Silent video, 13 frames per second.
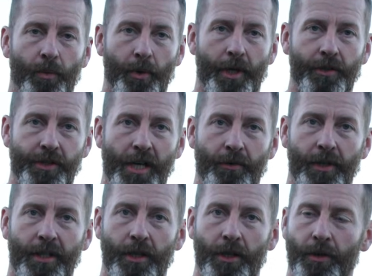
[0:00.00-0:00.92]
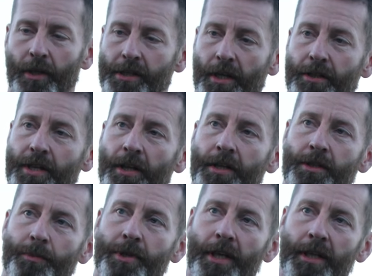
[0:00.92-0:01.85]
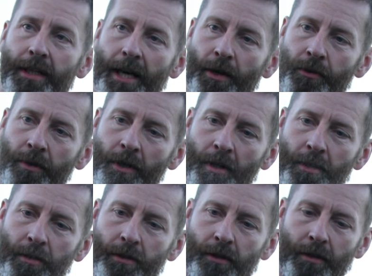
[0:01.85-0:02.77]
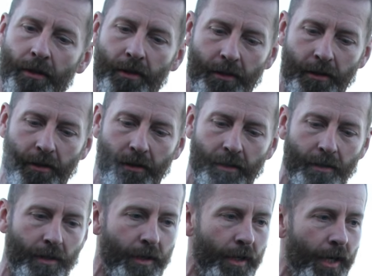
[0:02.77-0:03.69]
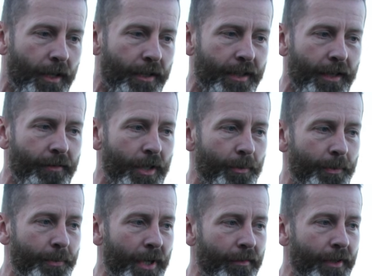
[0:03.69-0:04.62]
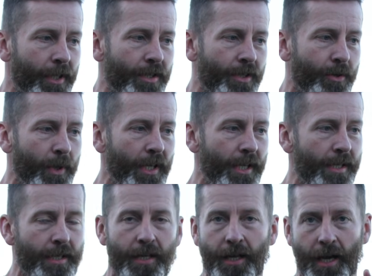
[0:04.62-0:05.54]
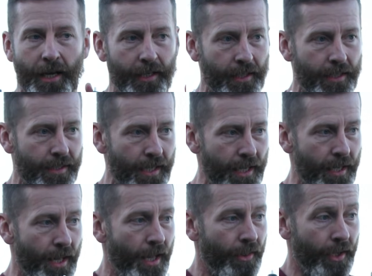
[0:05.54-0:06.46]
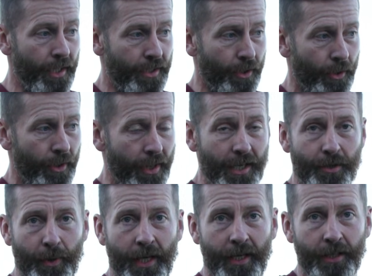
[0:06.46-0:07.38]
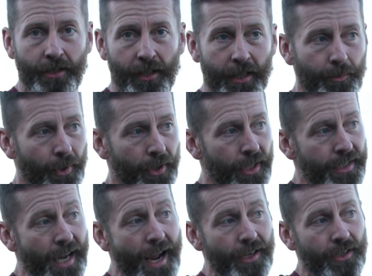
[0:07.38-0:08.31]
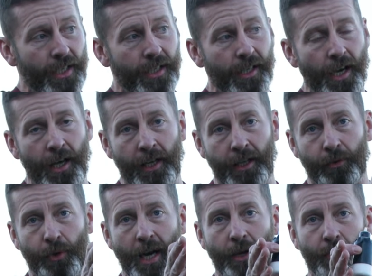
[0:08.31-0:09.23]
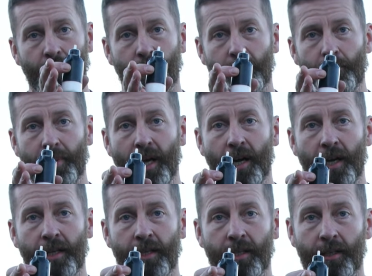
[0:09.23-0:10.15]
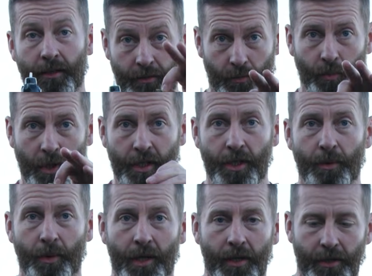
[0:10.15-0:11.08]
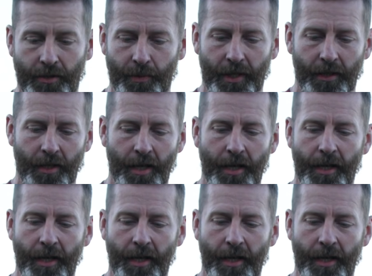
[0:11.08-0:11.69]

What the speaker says: what I'll generally do is I'll turn this upside down, I'll give it a bit of a squeeze, and I can see that it's going this way initially, but it's actually curling round behind where you are as well.